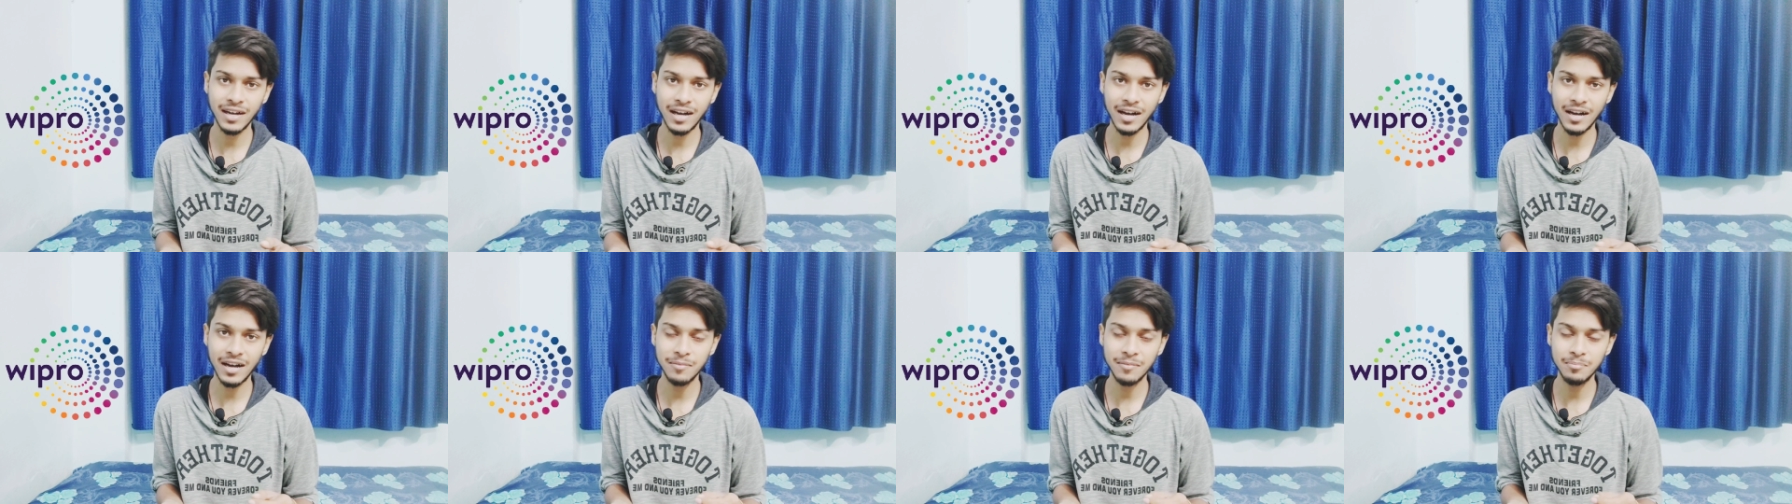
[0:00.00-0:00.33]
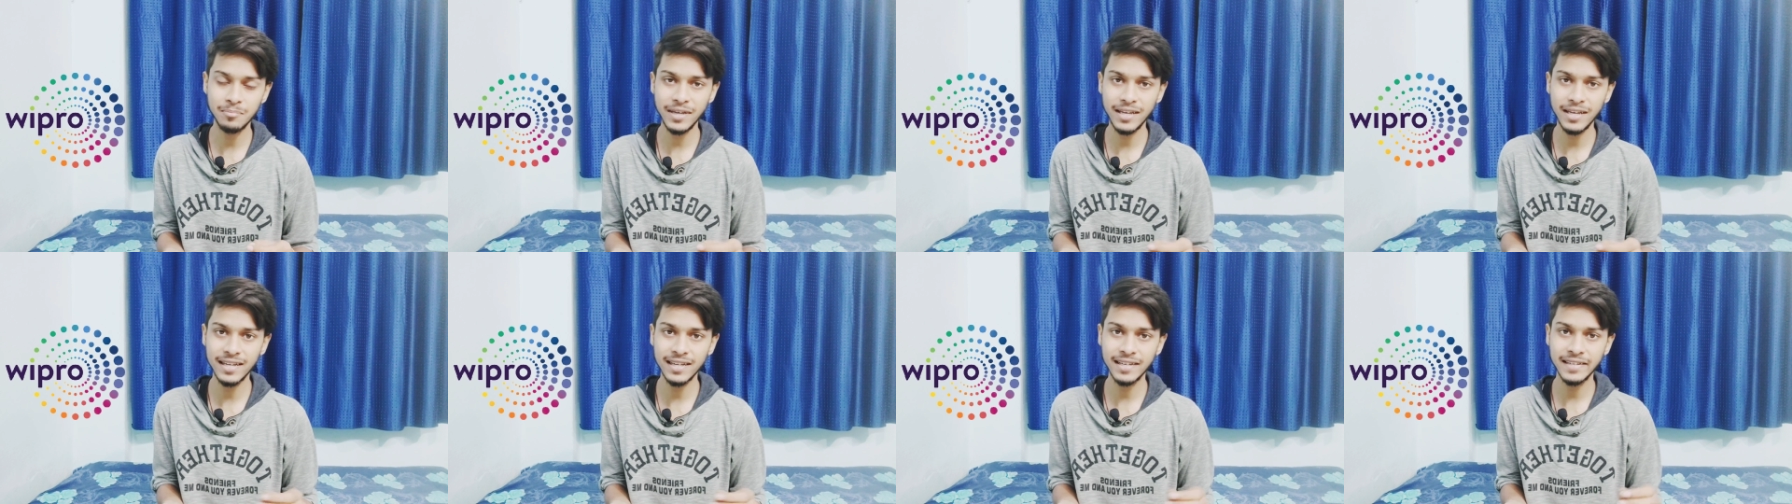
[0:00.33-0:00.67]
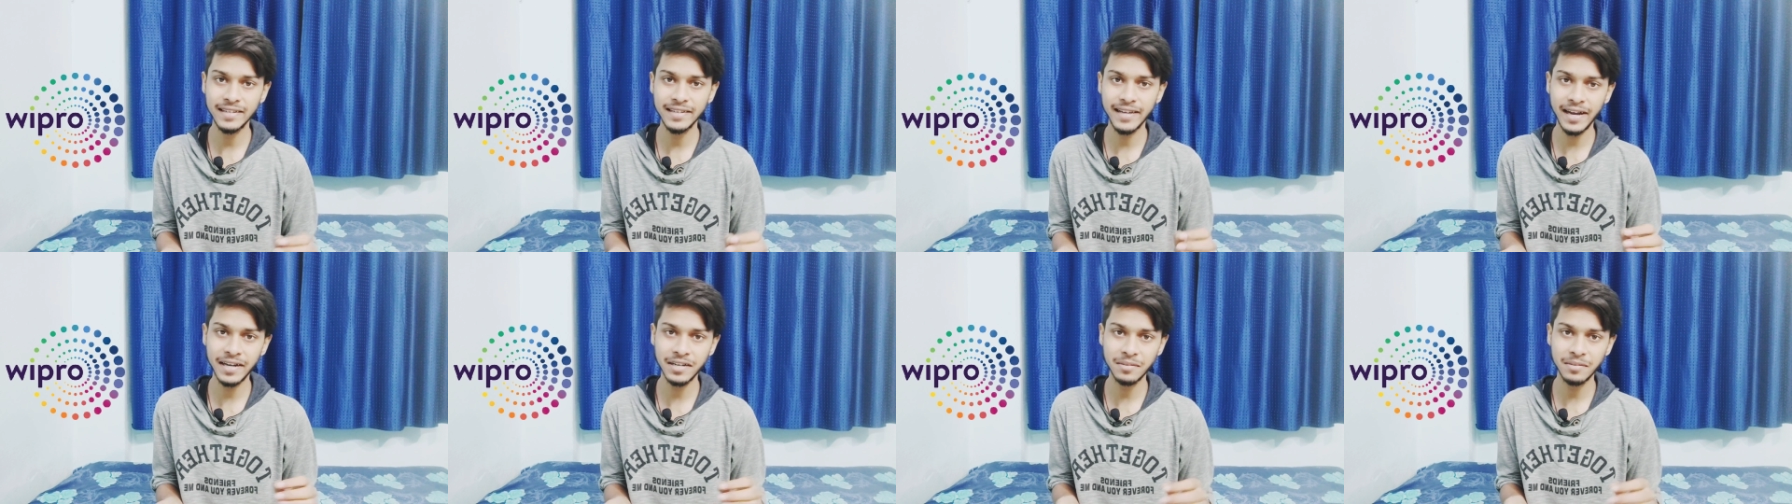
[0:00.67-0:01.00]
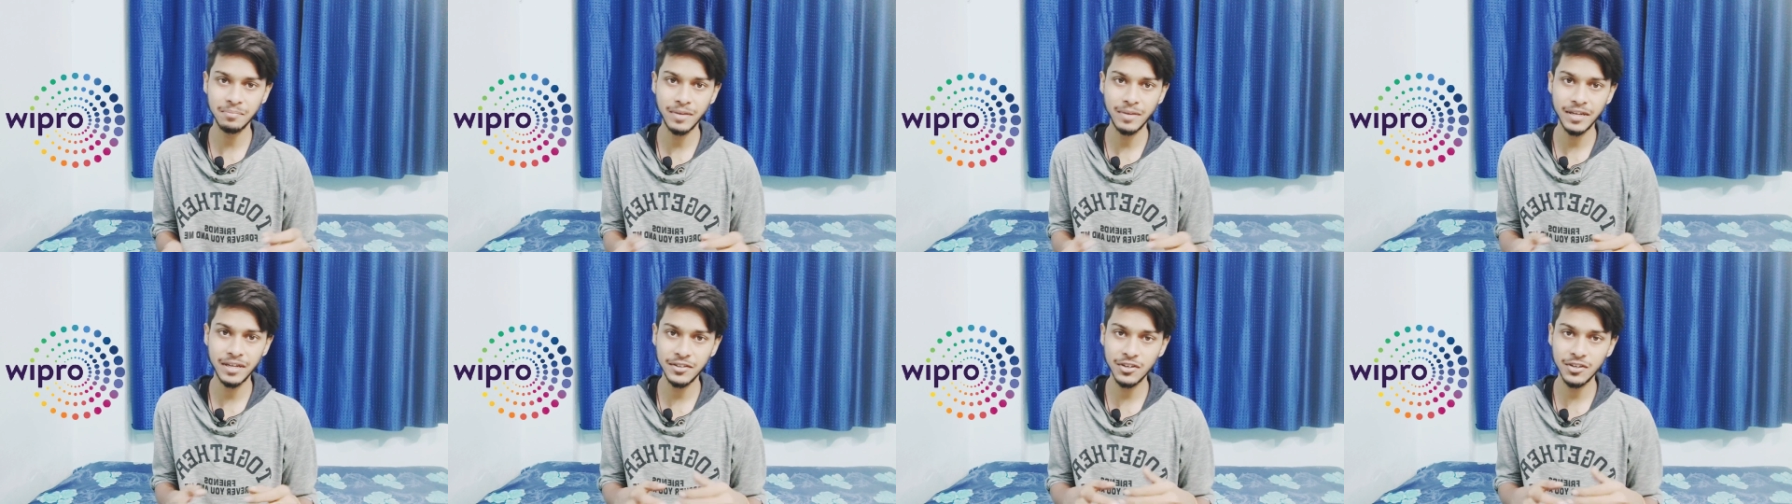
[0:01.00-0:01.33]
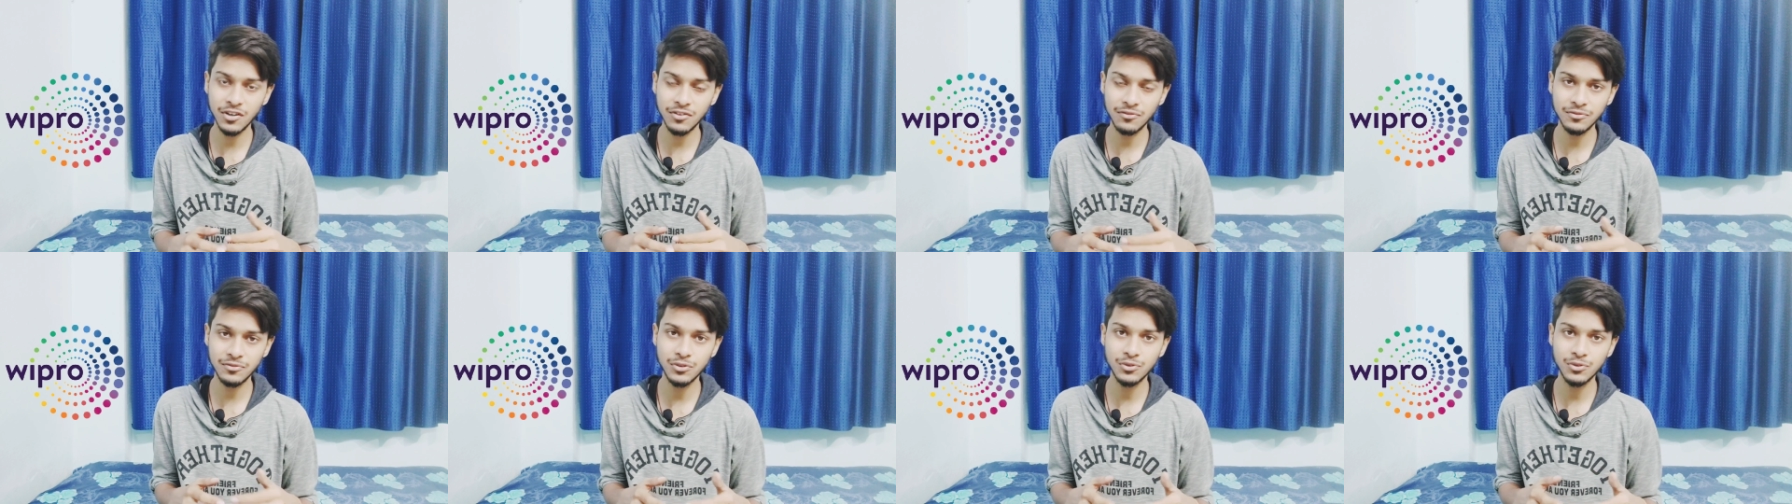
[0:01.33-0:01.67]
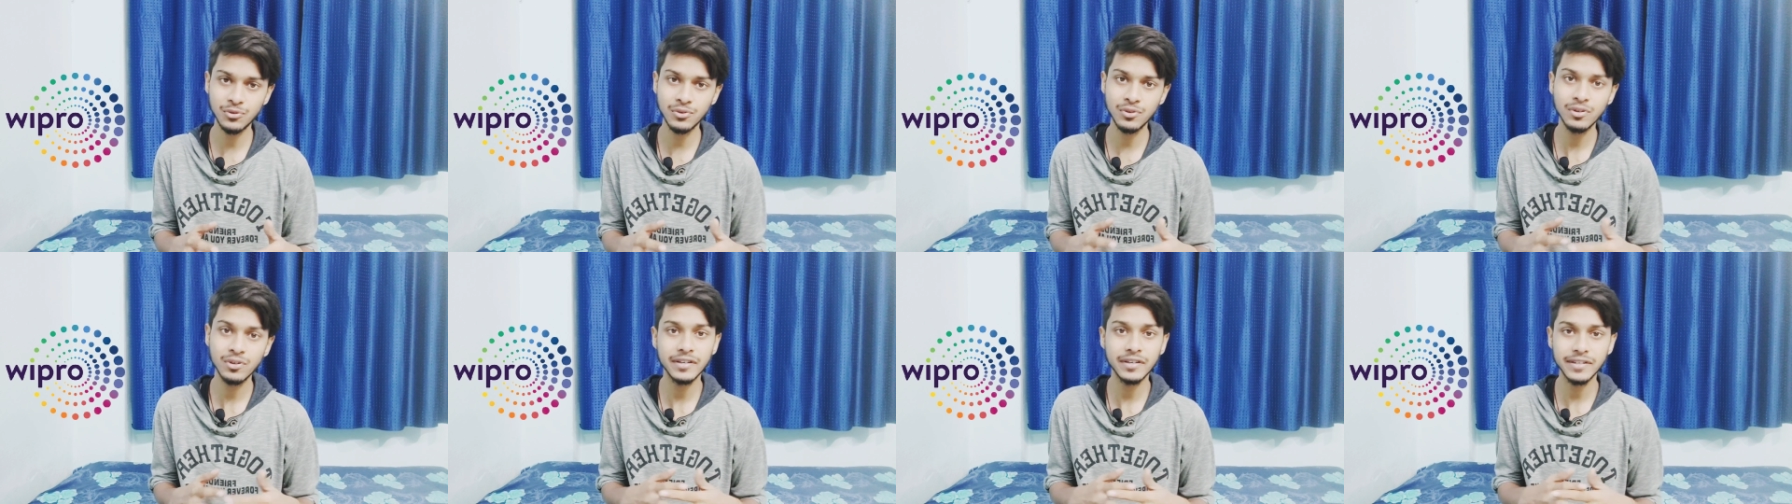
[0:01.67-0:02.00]
a mail that many of
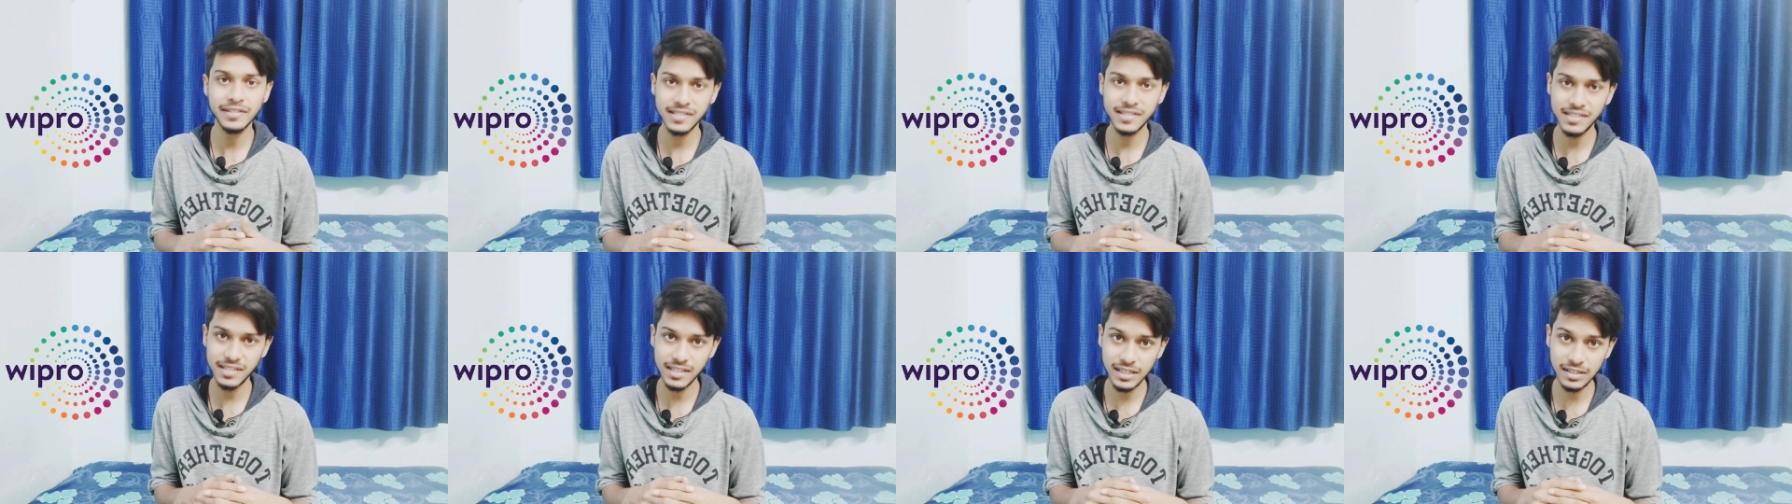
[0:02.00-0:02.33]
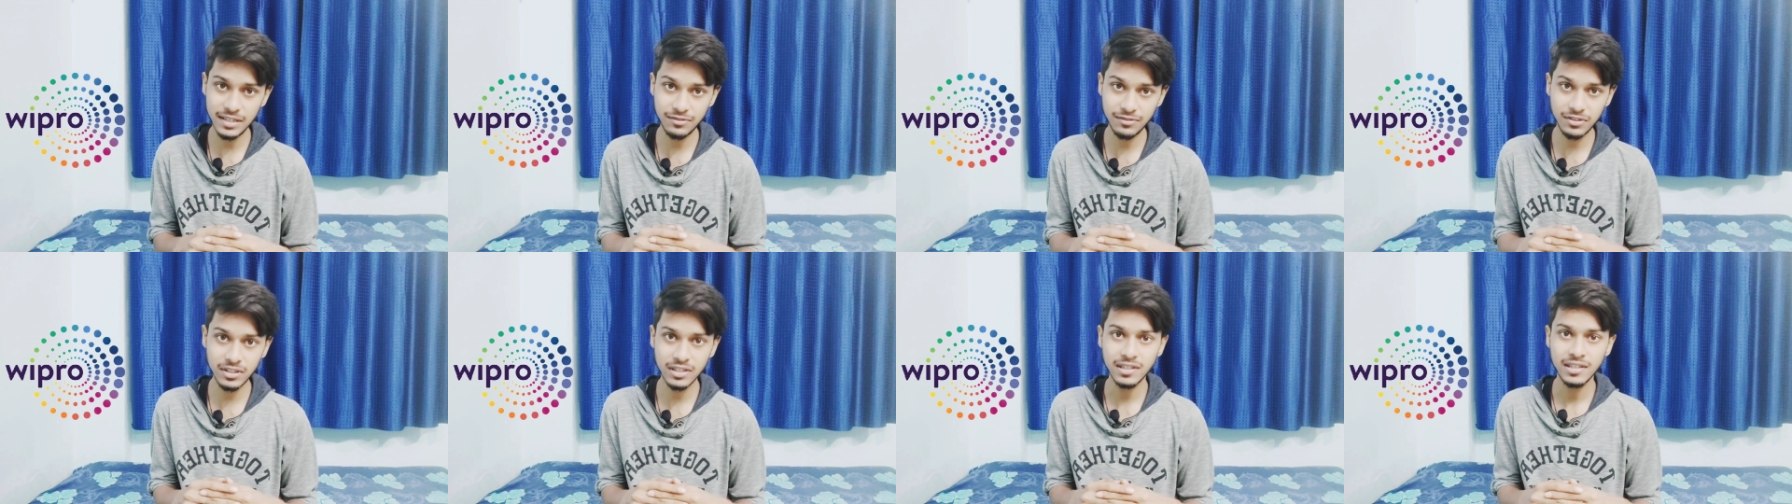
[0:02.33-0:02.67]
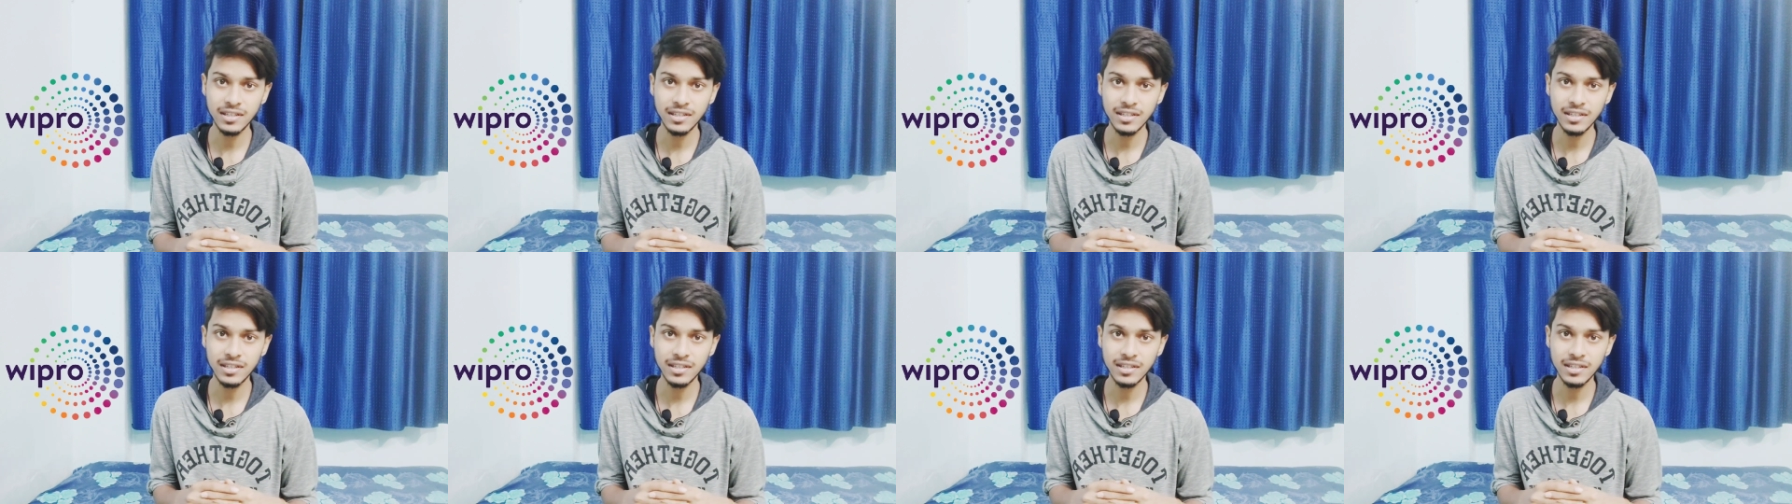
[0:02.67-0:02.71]
you received.